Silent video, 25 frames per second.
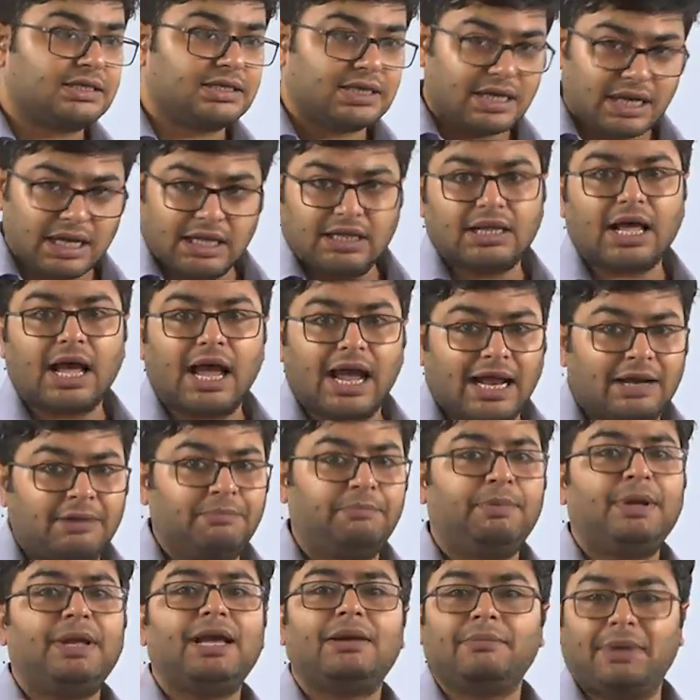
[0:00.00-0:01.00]
In the
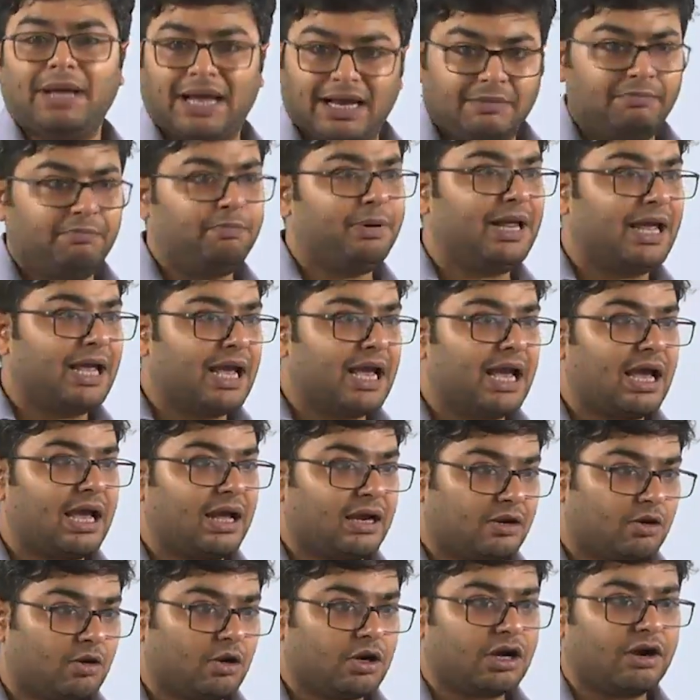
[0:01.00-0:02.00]
NPM, NPA,
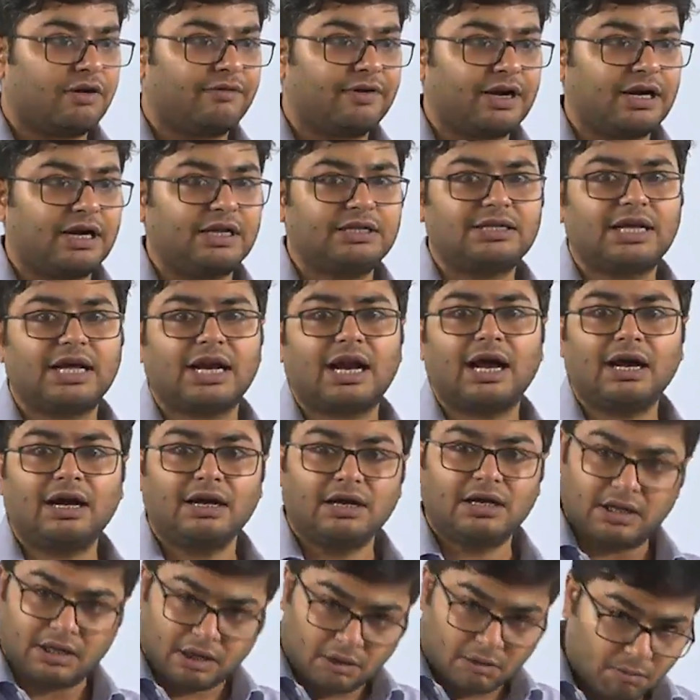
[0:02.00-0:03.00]
good governance era,
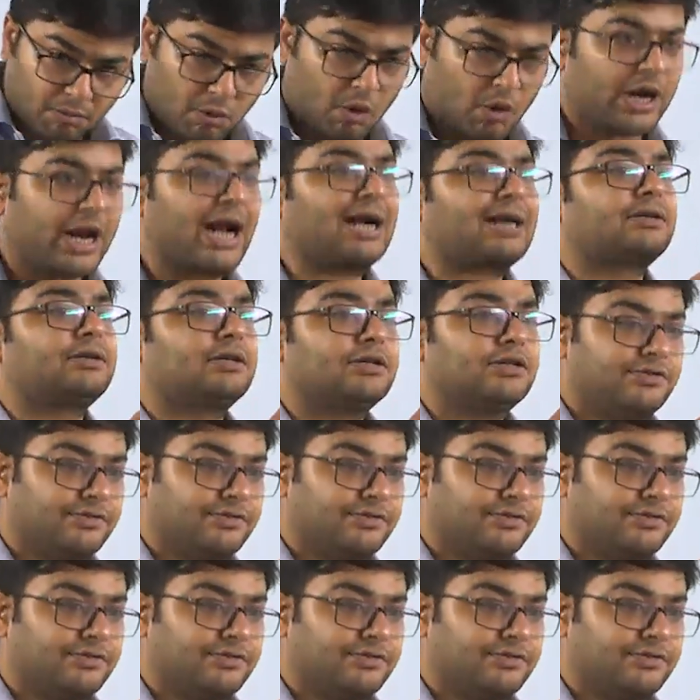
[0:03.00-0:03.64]
more actors